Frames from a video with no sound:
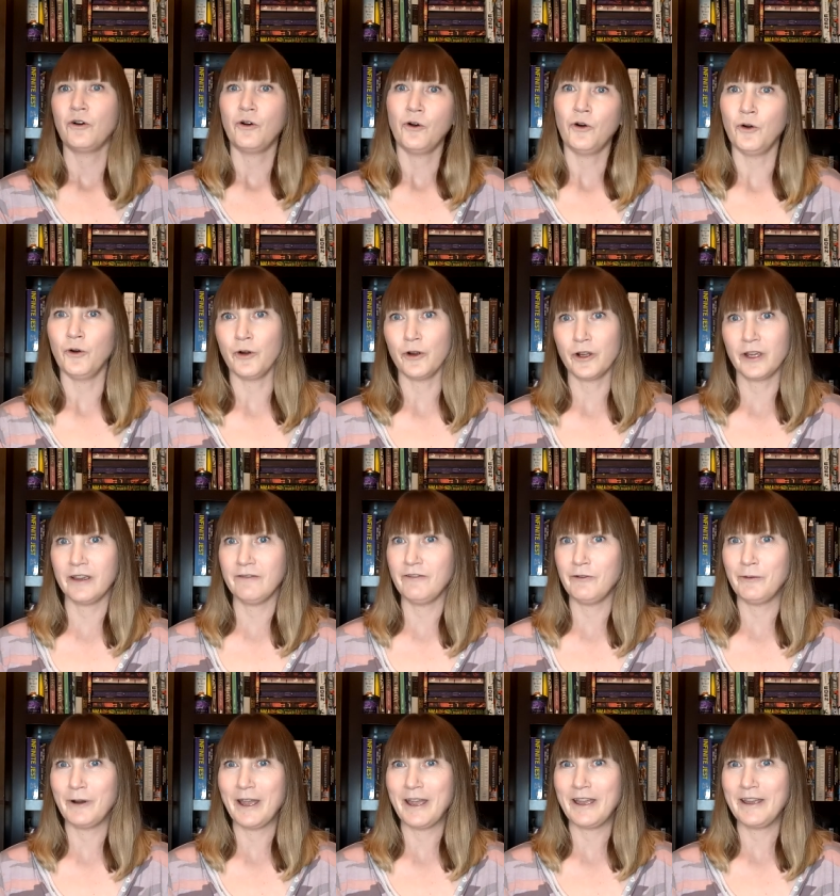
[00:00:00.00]
horror
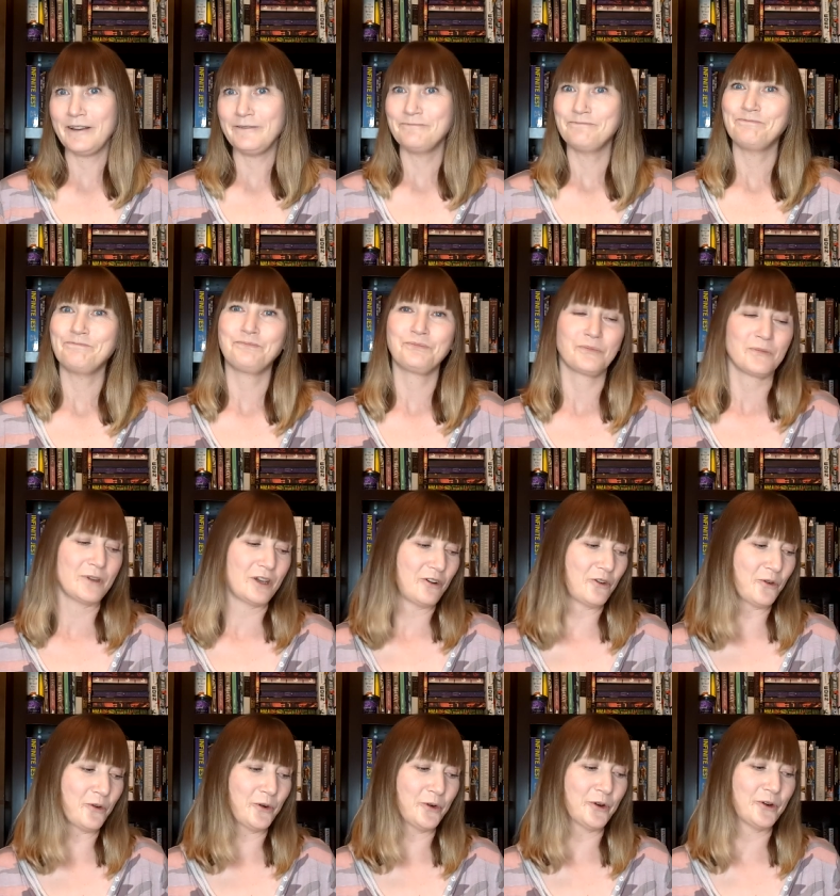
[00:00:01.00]
giveaway
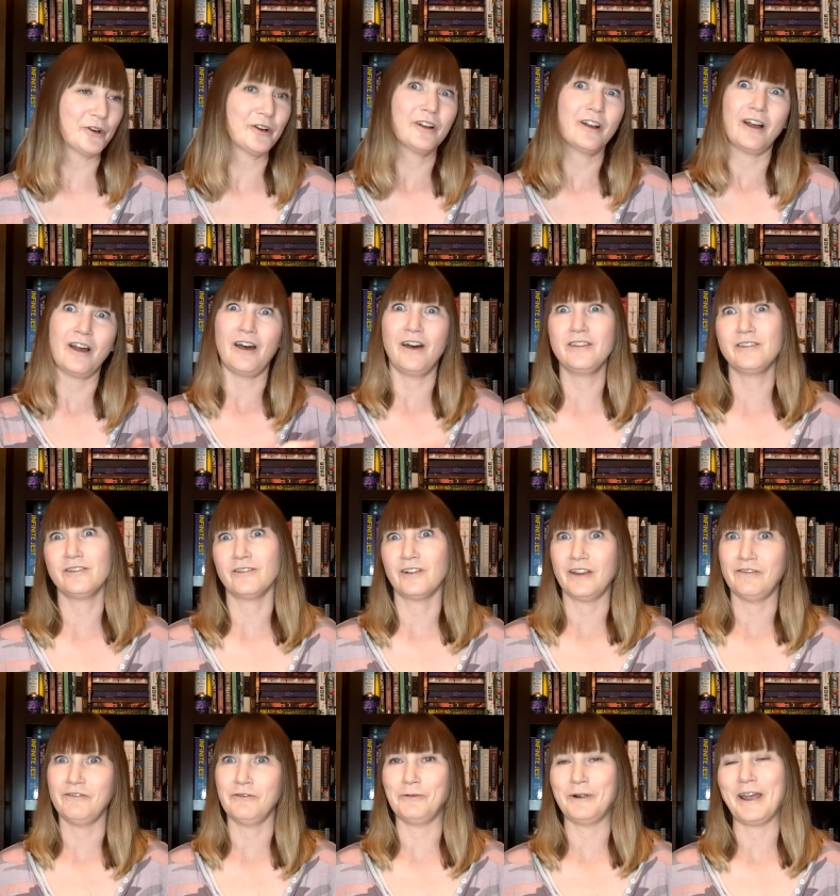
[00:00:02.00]
or other
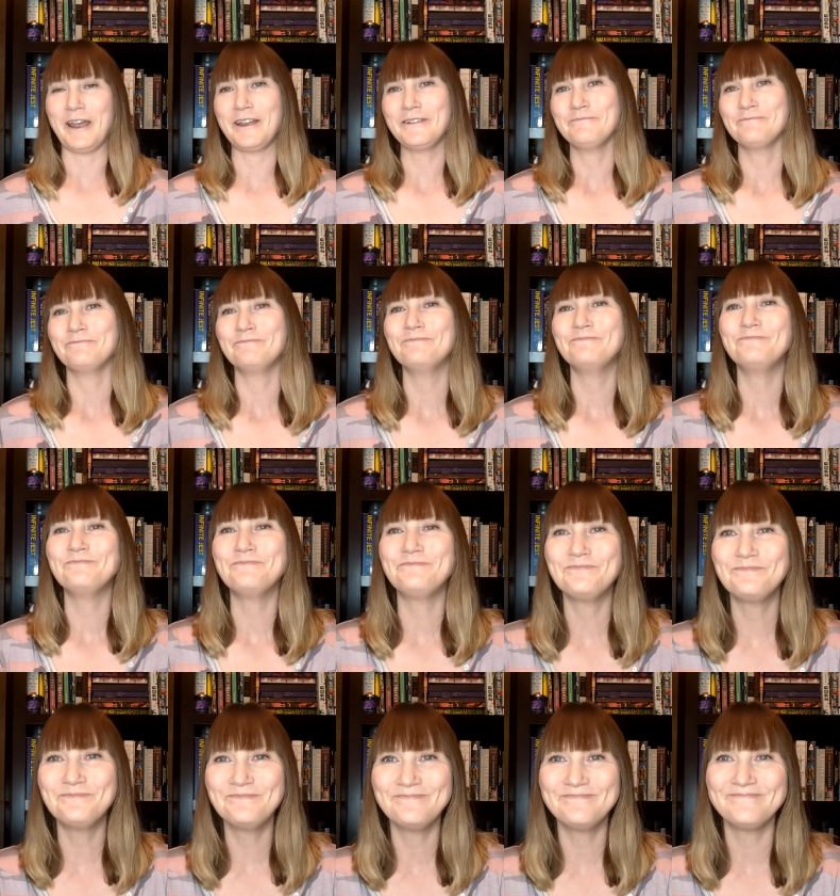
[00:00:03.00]
giveaway
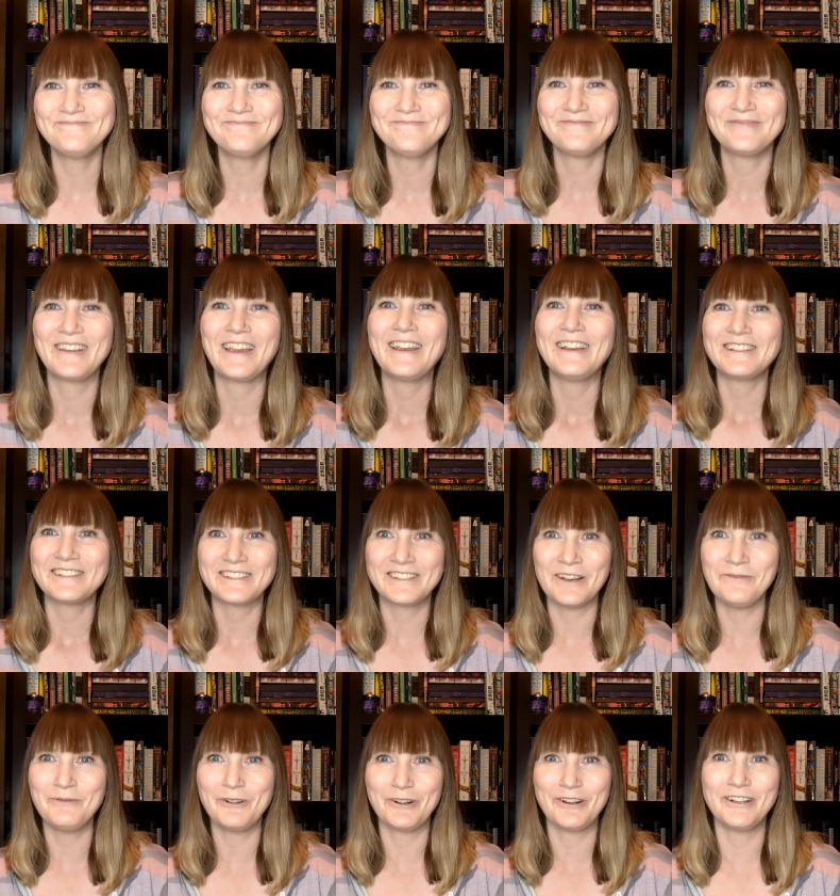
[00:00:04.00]

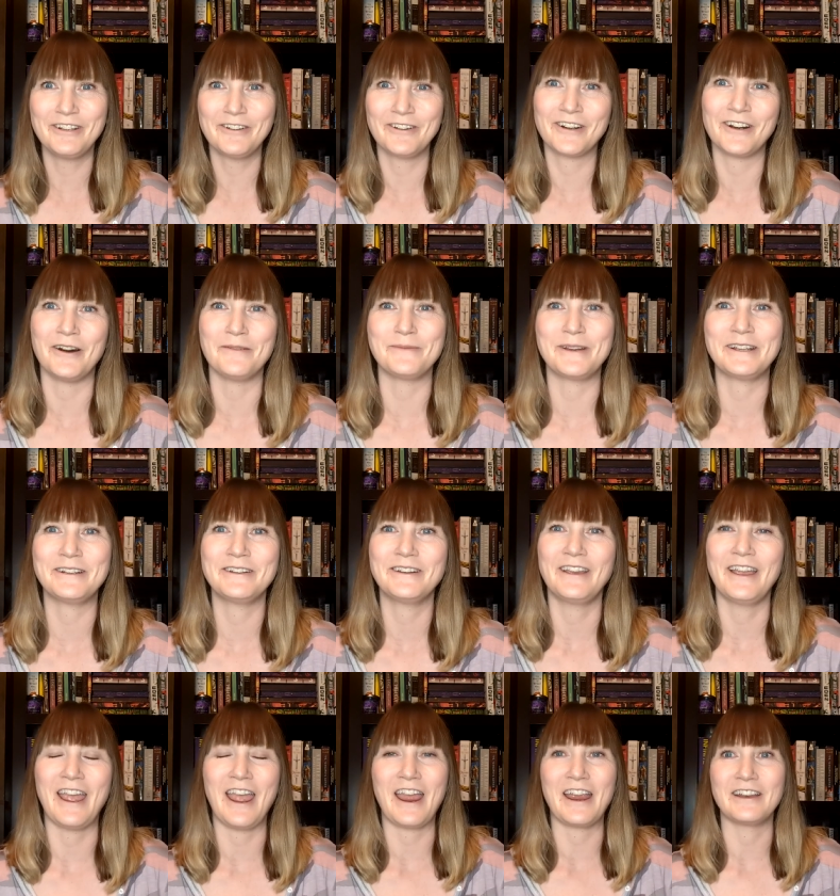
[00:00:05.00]
somewhere in your comment,
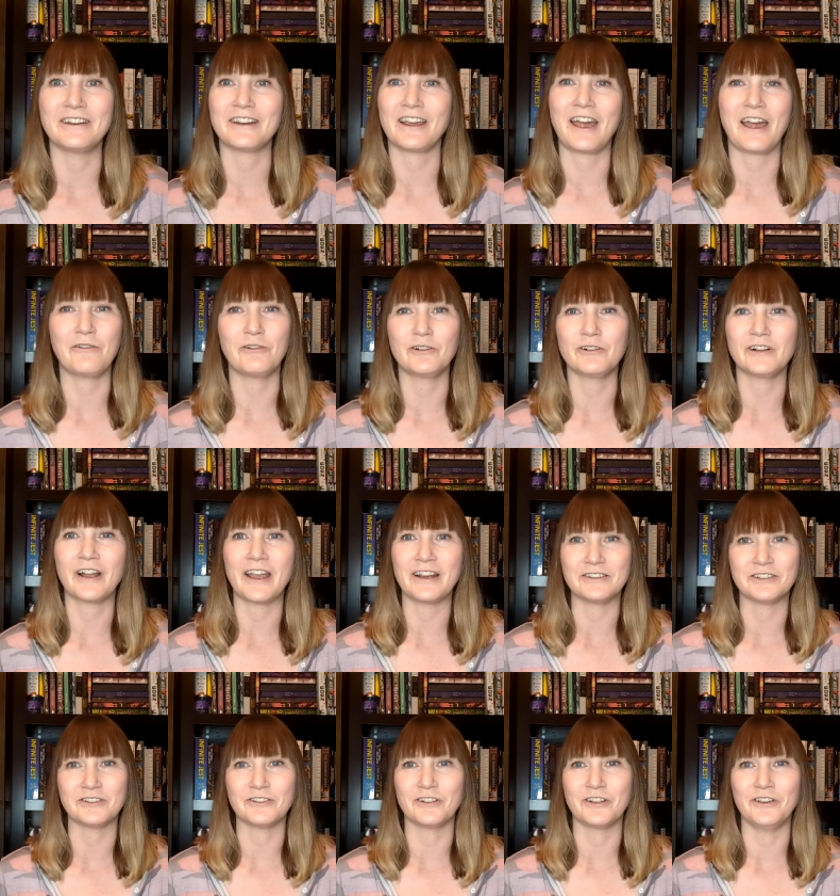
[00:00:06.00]
and I will
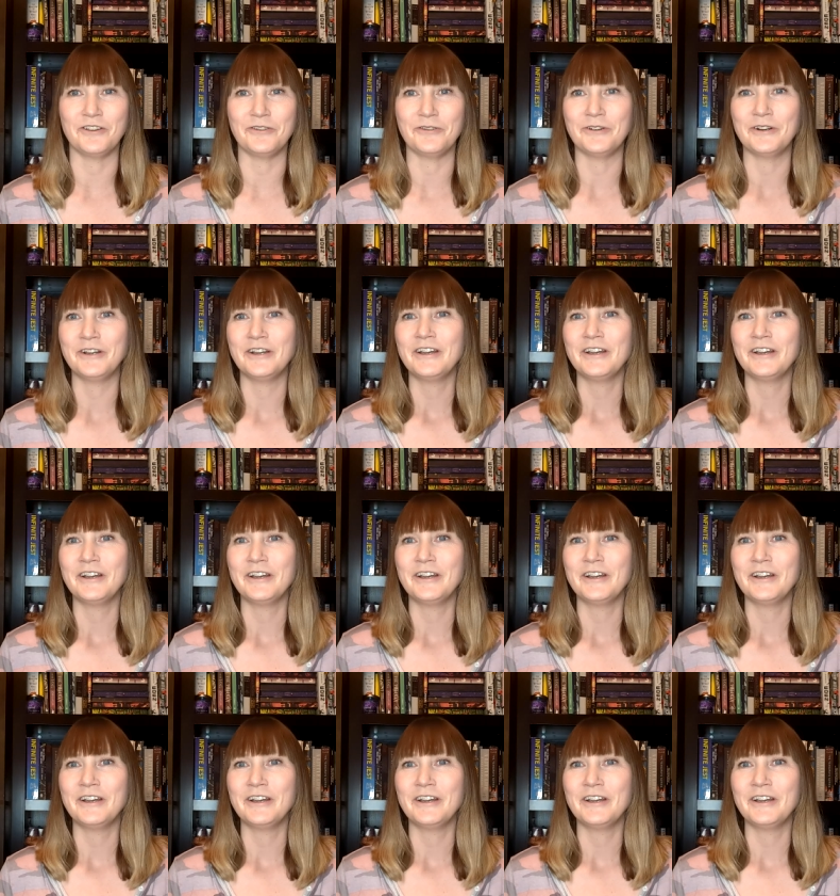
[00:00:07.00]
enter you.